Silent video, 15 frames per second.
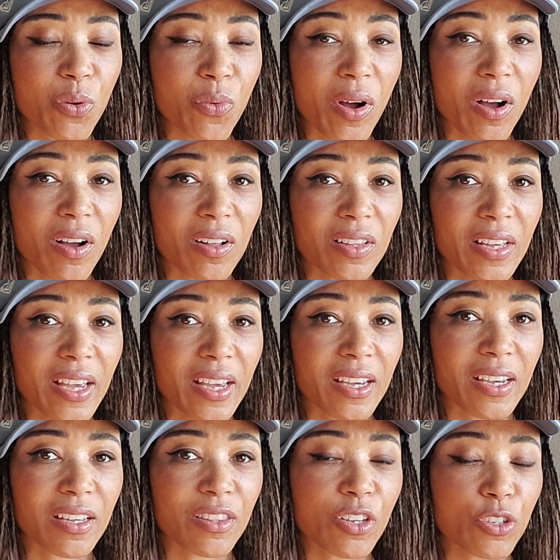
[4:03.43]
well
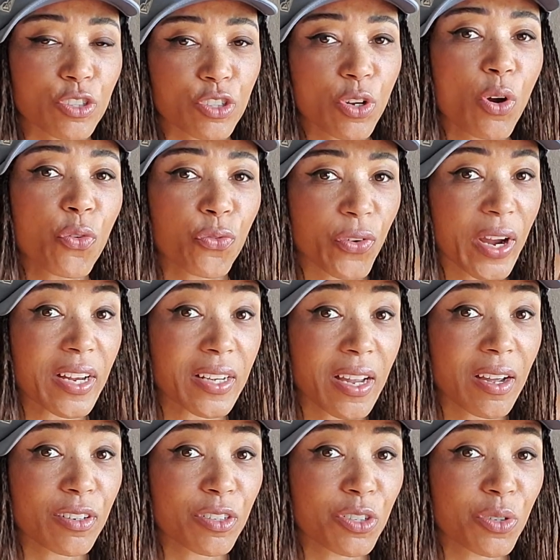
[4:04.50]
and they're so afraid
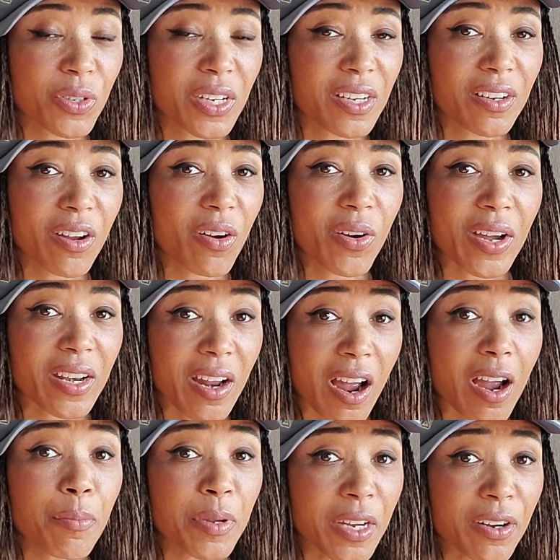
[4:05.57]
now to do keto and
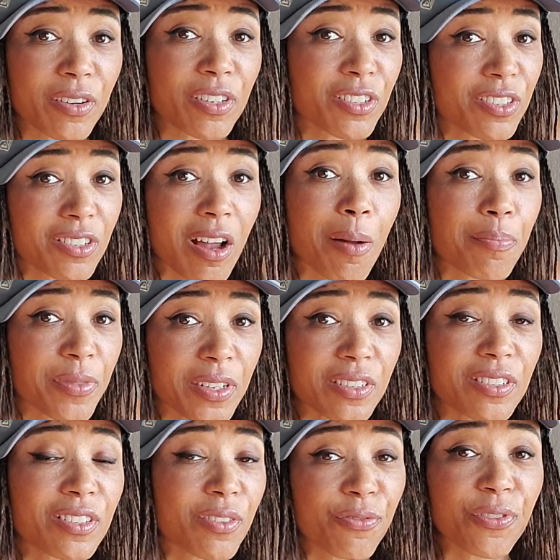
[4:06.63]
I'm here to stop
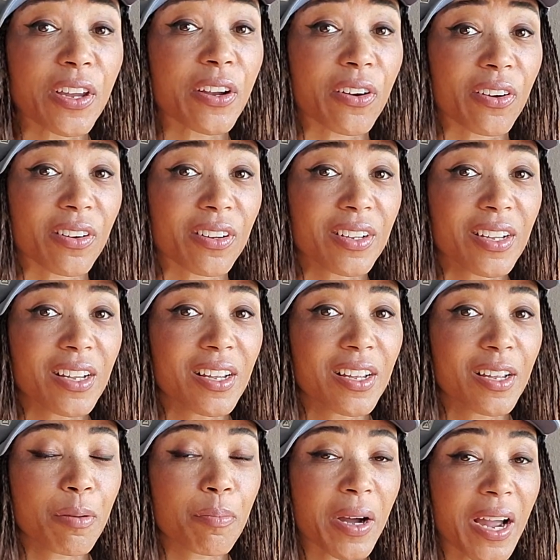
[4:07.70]
this fear
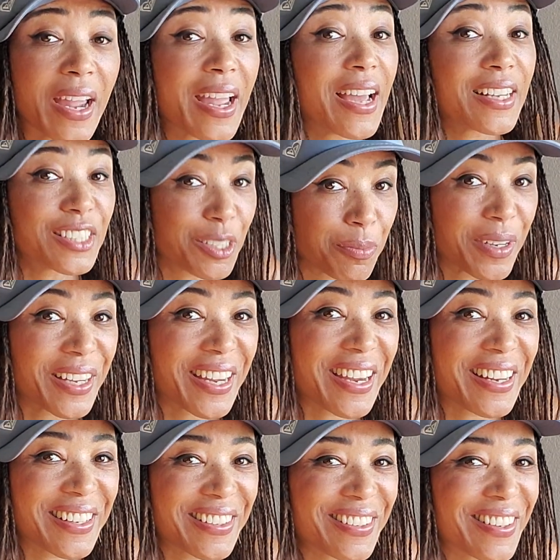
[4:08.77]
by
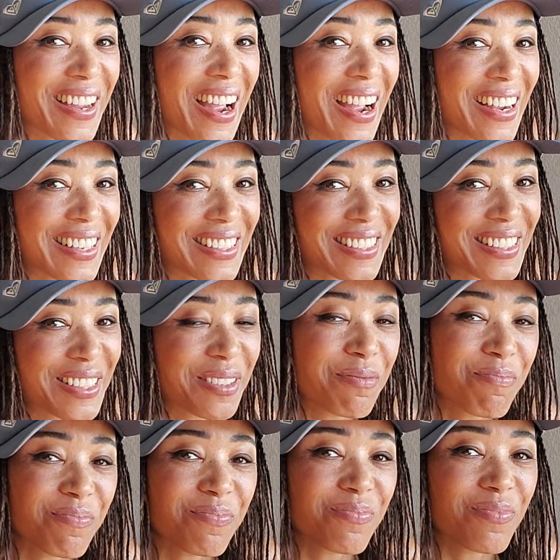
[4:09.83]
educating you guys
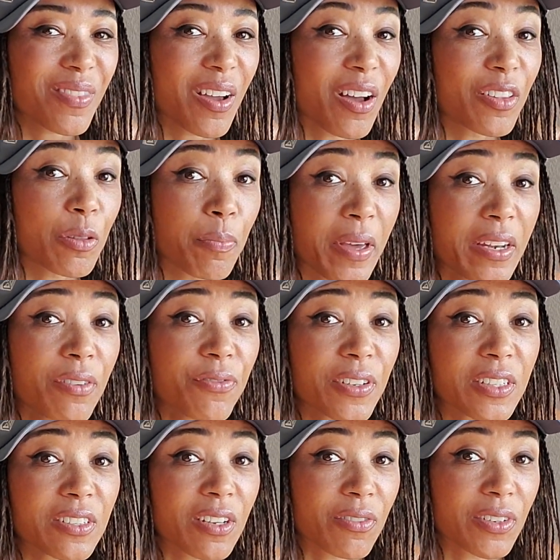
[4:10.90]
on the
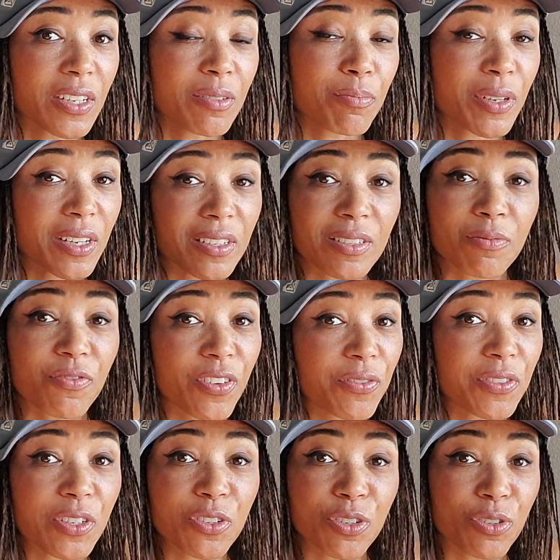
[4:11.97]
benefits of it because
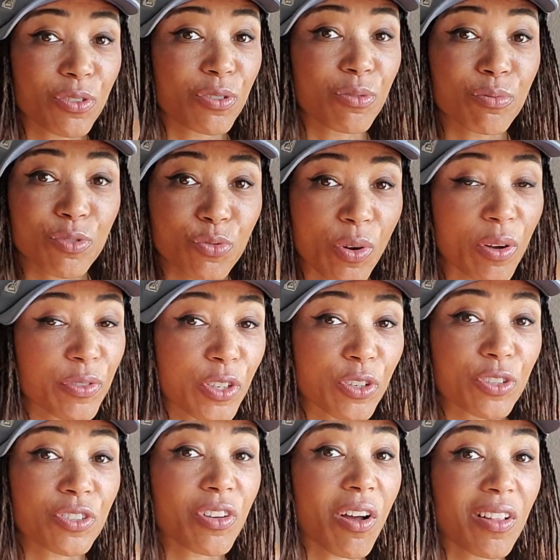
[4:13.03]
52, 12 years
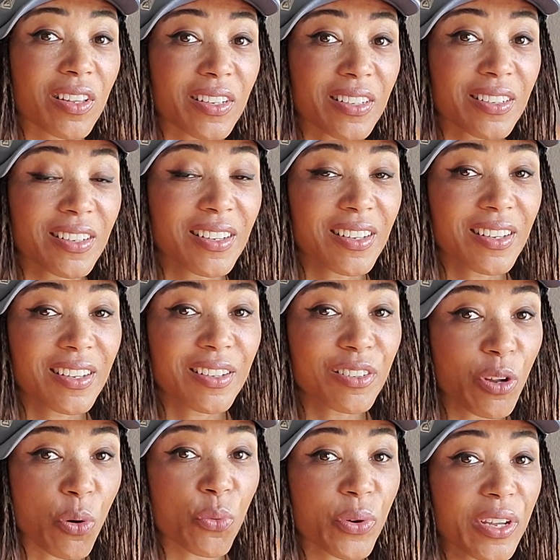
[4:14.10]
solid,
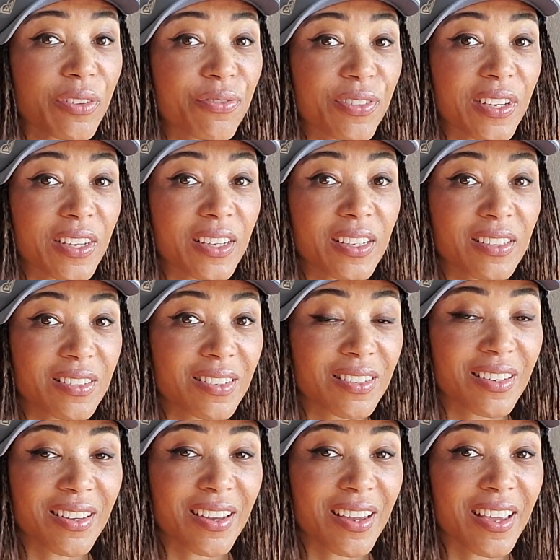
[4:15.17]
no refeeds,
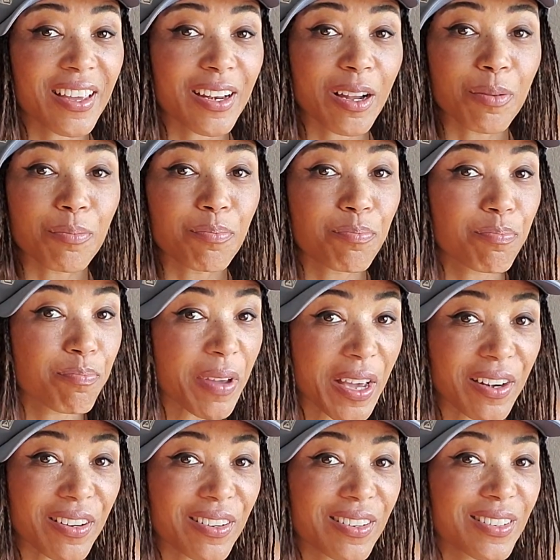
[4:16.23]
and I'm
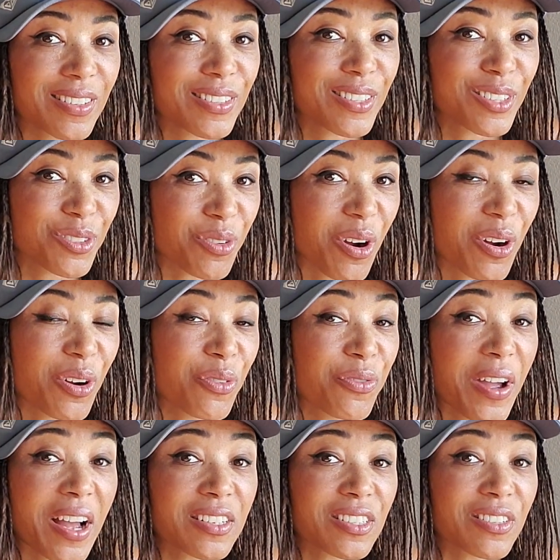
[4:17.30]
better, stronger,
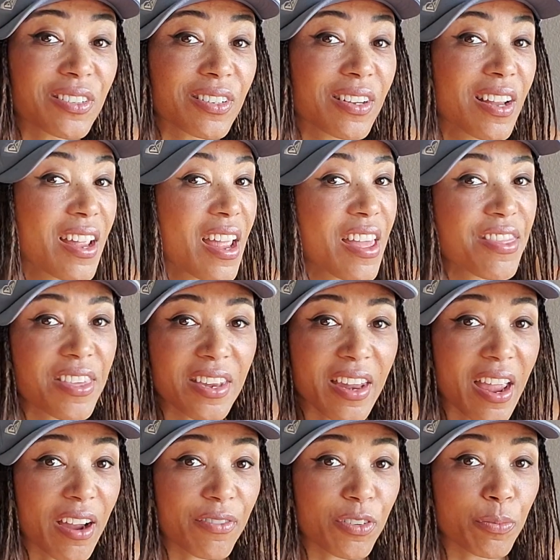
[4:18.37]
faster than
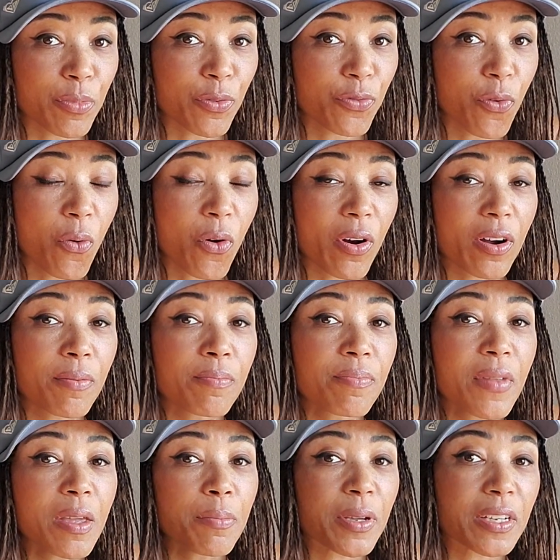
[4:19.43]
ever before
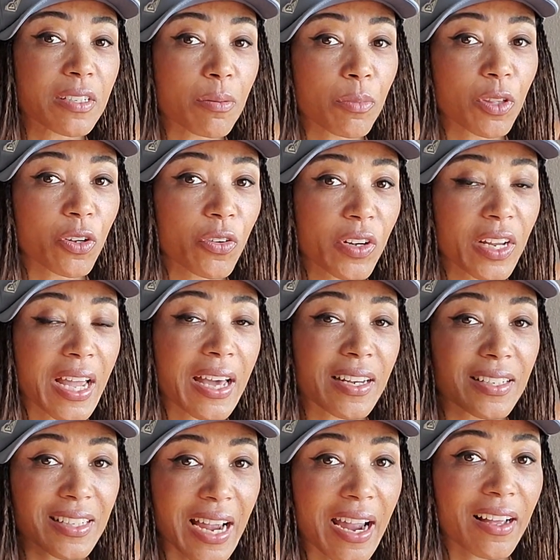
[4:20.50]
because I'm learning how to
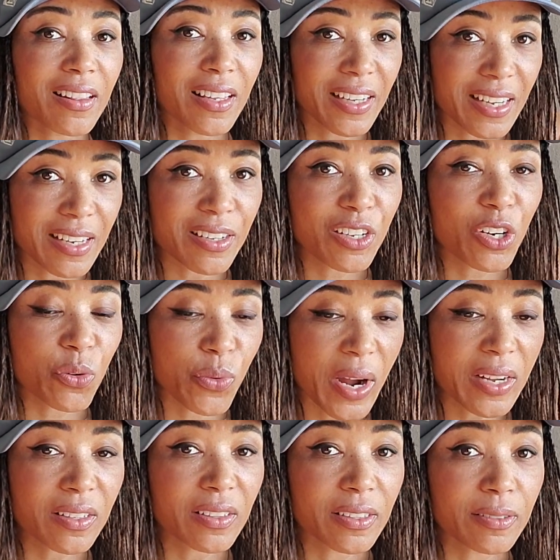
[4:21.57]
dial it in
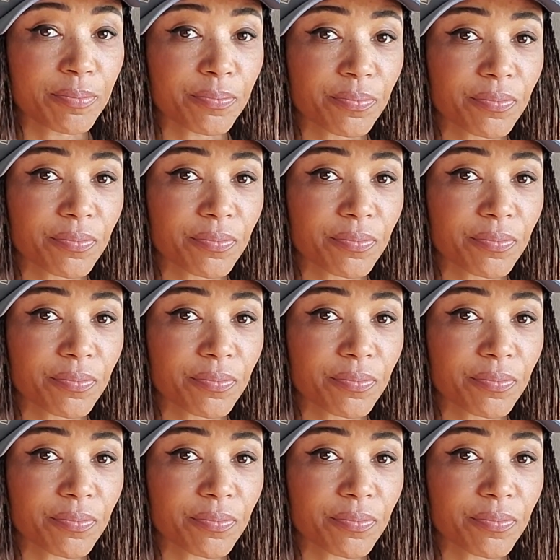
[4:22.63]
correctly